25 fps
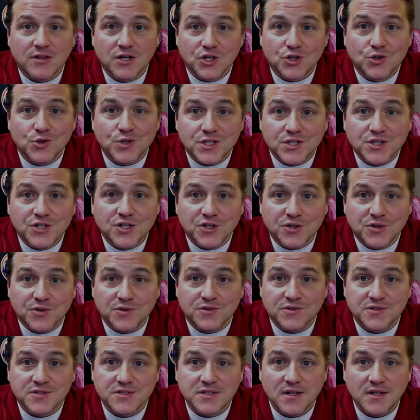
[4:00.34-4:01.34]
good
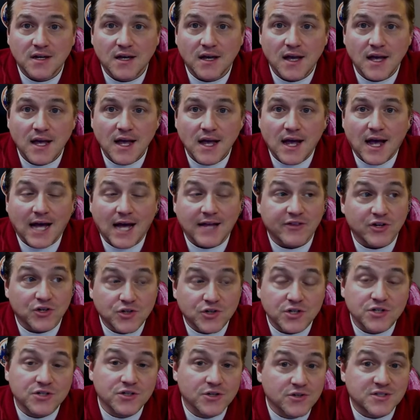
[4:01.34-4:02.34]
news. And the
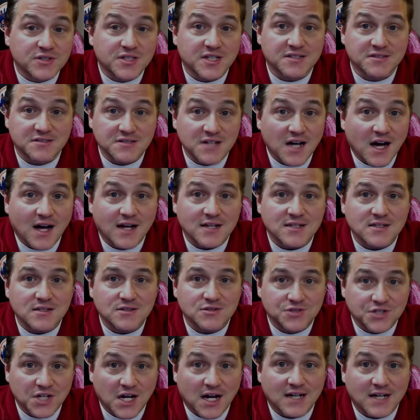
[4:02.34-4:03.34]
good news is not
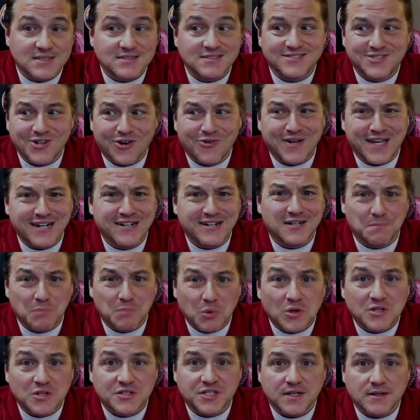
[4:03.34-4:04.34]
just don't get an
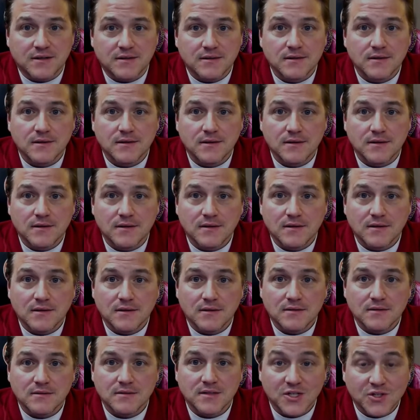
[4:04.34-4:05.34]
abortion.
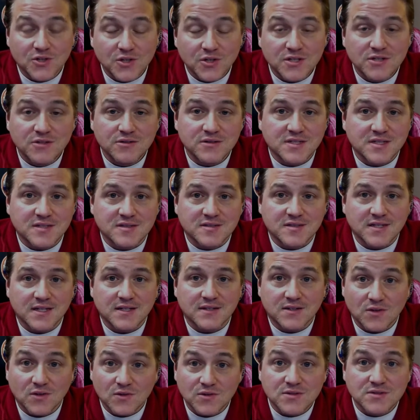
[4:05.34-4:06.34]
The good news is
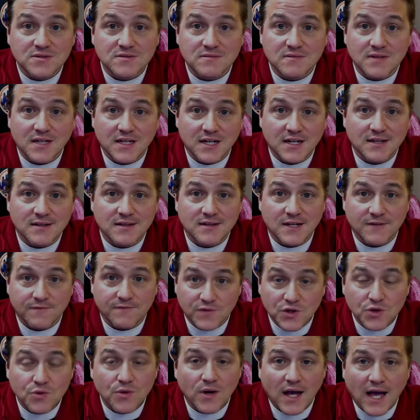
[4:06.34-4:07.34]
that those that, that if
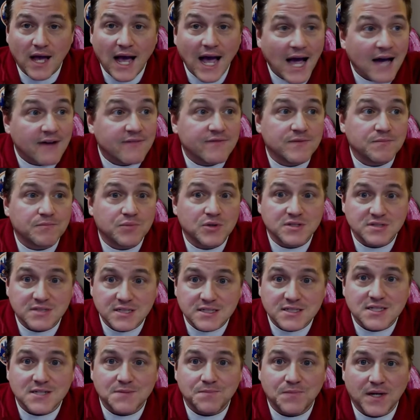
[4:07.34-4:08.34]
you have
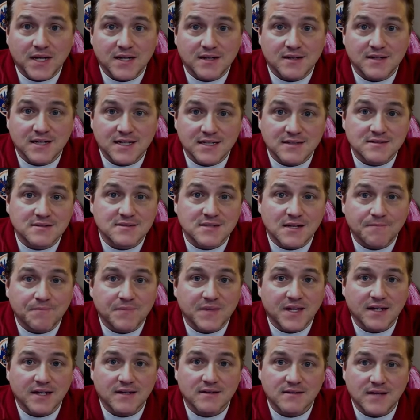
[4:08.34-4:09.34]
participated in
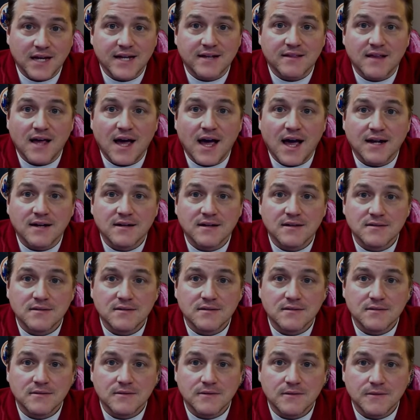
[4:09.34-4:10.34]
something like that,
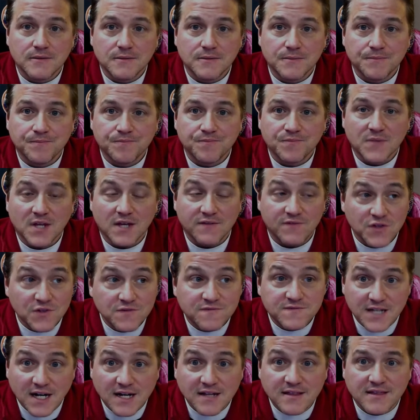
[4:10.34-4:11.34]
if
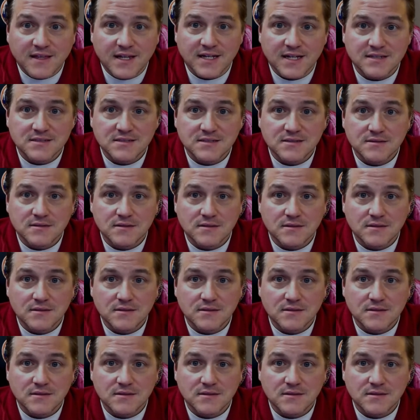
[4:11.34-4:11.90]
you've done this,